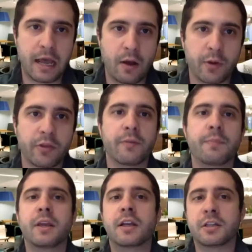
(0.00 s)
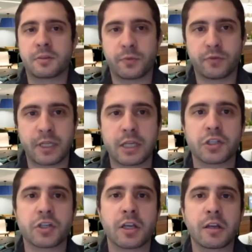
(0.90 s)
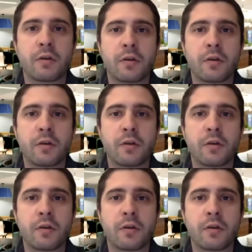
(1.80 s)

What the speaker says: whether it be customer retention